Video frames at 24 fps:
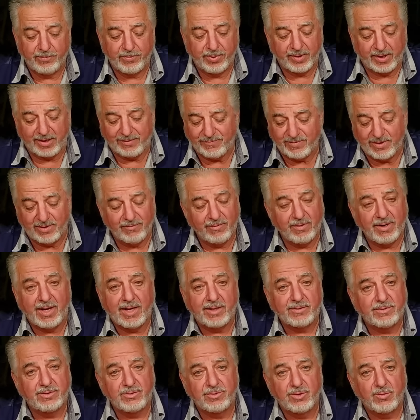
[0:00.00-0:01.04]
but I've never
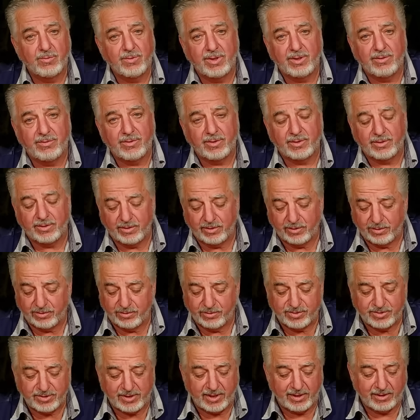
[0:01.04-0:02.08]
had to do anything to the
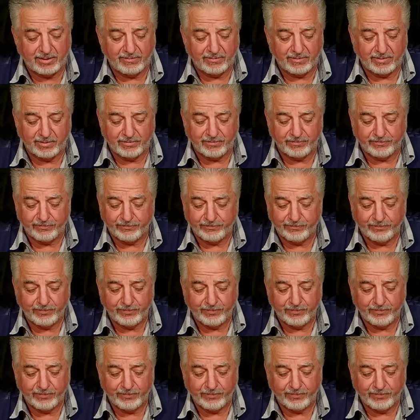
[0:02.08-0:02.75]
underside of